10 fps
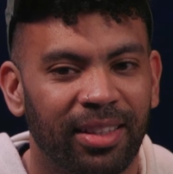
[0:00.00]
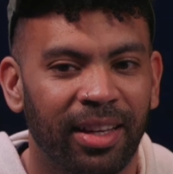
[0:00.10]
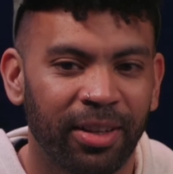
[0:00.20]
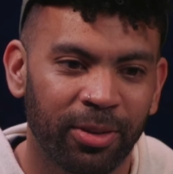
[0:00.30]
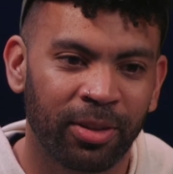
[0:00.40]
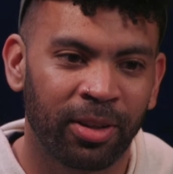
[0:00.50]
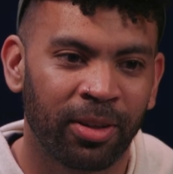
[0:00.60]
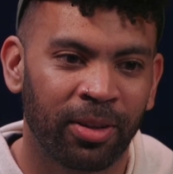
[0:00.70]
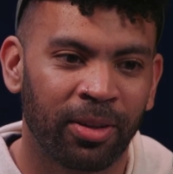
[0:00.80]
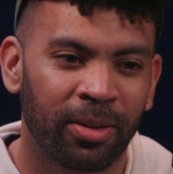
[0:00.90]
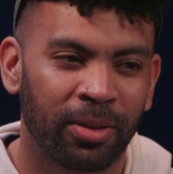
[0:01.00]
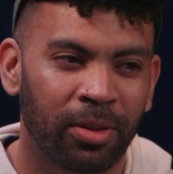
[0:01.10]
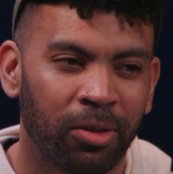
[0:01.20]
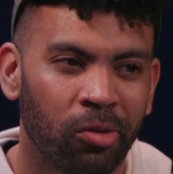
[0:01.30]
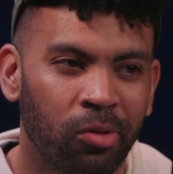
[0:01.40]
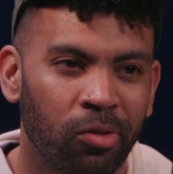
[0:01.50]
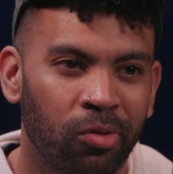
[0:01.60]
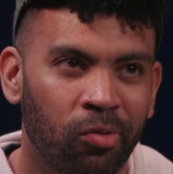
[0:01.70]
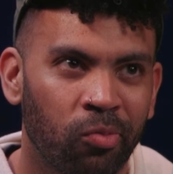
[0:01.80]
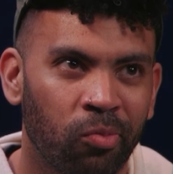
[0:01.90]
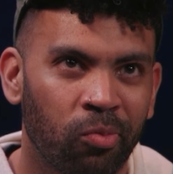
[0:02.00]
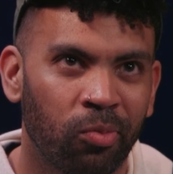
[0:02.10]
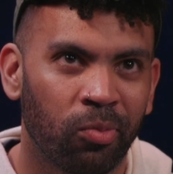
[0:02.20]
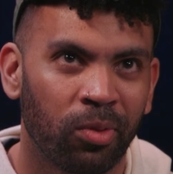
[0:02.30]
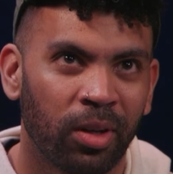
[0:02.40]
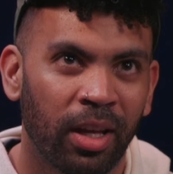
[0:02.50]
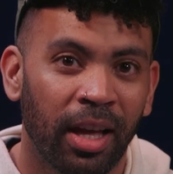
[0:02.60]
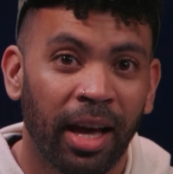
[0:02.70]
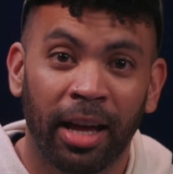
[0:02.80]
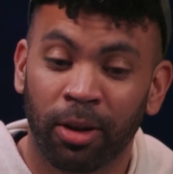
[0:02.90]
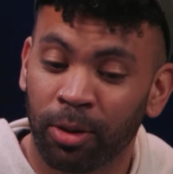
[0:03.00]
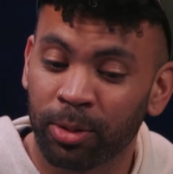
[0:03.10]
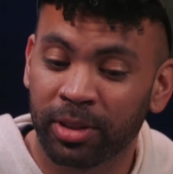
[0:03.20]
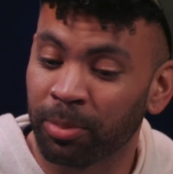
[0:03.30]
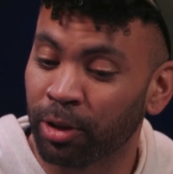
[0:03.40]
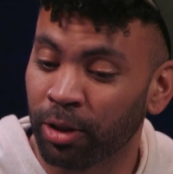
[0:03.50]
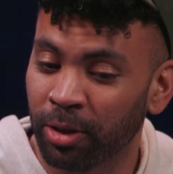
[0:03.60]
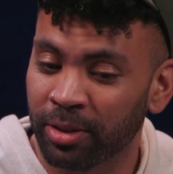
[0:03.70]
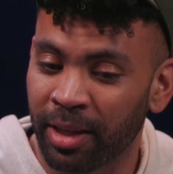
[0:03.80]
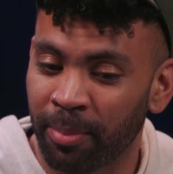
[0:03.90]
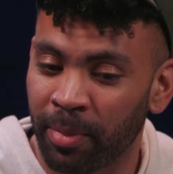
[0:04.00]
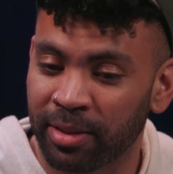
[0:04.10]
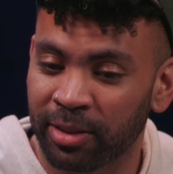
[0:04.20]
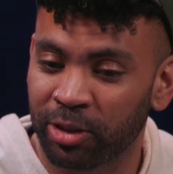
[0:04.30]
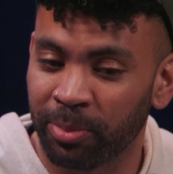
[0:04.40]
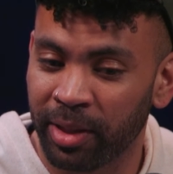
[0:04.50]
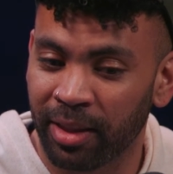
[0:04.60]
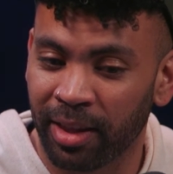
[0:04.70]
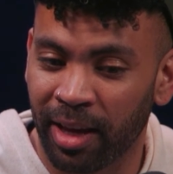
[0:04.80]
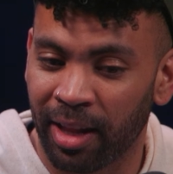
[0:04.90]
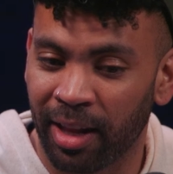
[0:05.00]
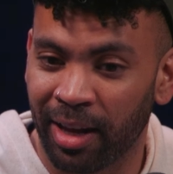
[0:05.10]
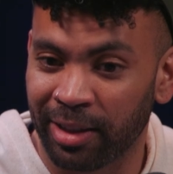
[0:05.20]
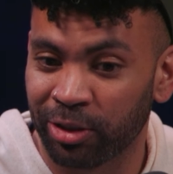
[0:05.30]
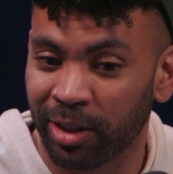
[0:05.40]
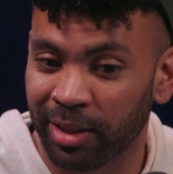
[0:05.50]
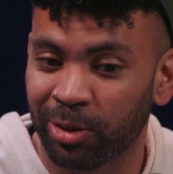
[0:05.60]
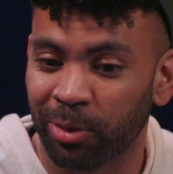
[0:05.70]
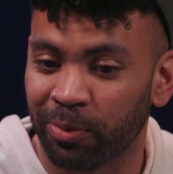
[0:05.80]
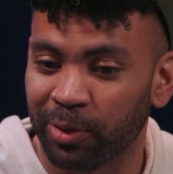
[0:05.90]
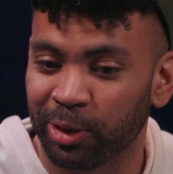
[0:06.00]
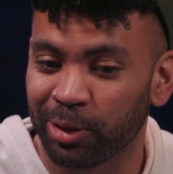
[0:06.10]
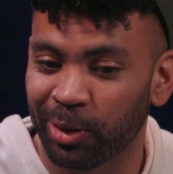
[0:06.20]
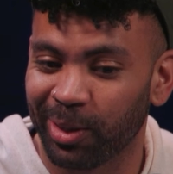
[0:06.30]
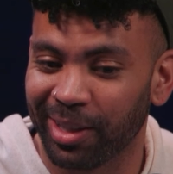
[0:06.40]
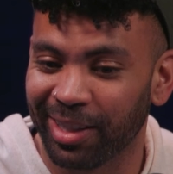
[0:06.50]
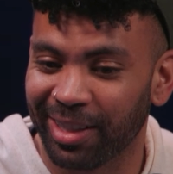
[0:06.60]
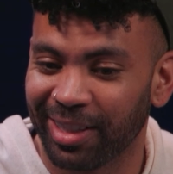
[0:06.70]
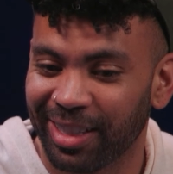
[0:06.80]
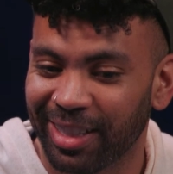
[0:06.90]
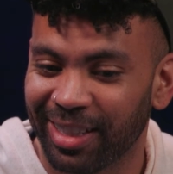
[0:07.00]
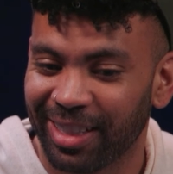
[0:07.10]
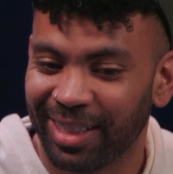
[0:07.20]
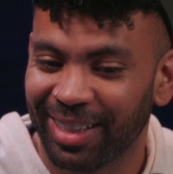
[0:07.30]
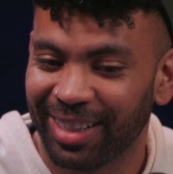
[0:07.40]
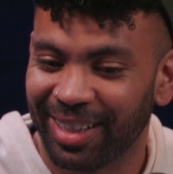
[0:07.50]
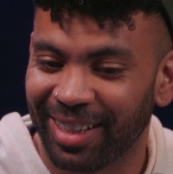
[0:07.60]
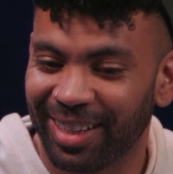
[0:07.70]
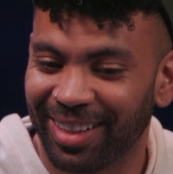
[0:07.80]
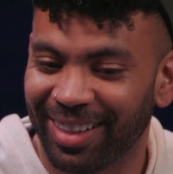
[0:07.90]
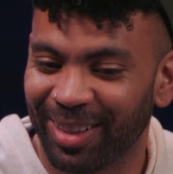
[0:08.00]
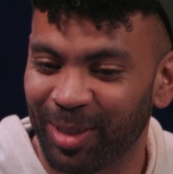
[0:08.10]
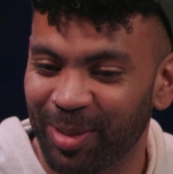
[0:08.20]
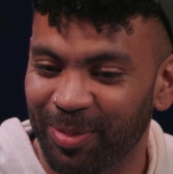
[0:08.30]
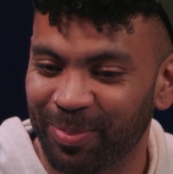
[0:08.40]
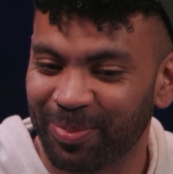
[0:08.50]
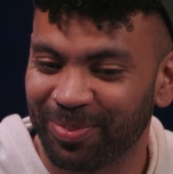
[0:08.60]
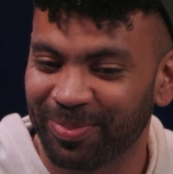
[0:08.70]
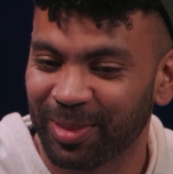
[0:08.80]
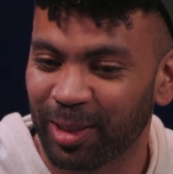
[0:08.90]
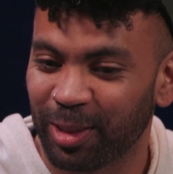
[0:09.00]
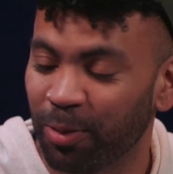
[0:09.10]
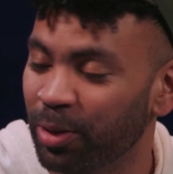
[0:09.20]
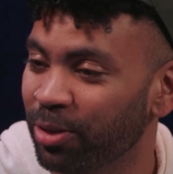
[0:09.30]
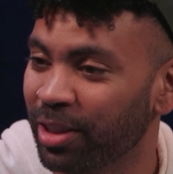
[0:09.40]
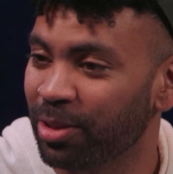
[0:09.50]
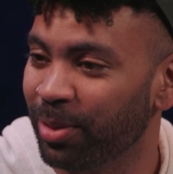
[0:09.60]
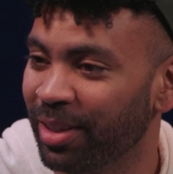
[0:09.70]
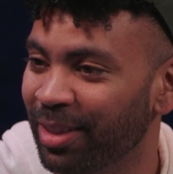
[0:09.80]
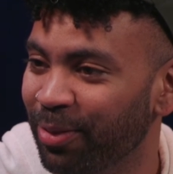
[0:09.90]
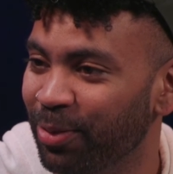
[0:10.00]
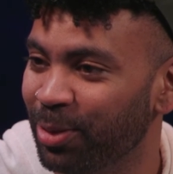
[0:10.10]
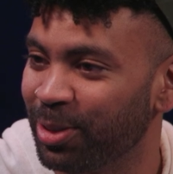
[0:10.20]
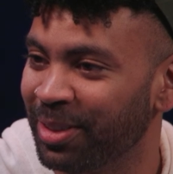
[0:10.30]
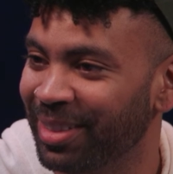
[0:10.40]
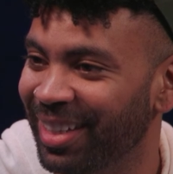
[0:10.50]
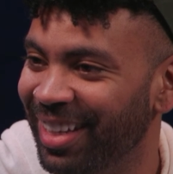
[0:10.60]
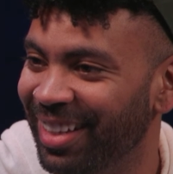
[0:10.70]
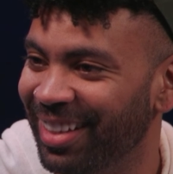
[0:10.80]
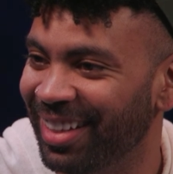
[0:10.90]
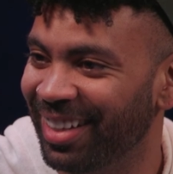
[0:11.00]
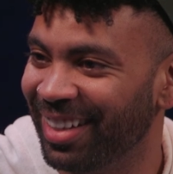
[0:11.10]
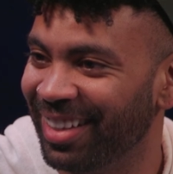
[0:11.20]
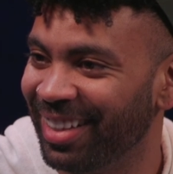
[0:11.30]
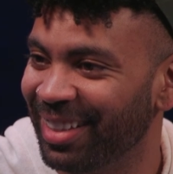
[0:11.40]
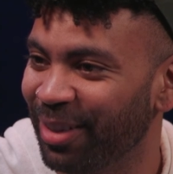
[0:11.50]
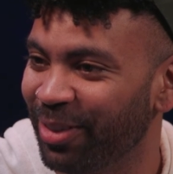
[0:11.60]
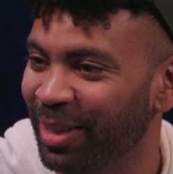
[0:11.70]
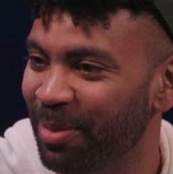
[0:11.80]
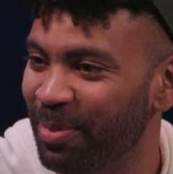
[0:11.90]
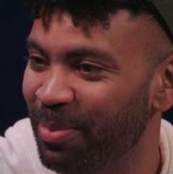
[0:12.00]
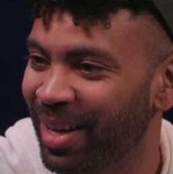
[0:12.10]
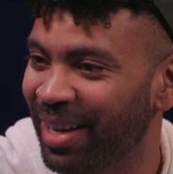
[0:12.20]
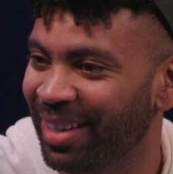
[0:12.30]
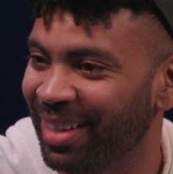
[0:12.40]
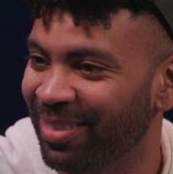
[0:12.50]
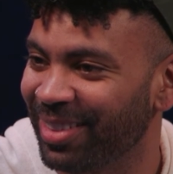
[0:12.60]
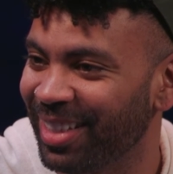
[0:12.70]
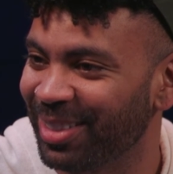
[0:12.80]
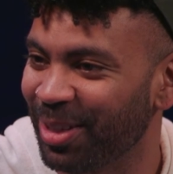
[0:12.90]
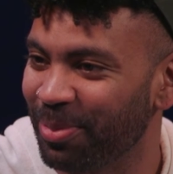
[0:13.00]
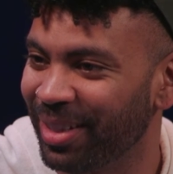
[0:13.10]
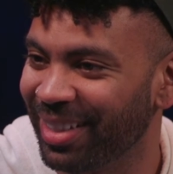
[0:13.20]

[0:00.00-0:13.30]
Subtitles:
I don't know. I know there were some girls that messaged me that I tried to for sure go for drinks with in the future, and they definitely hit me back after they saw me.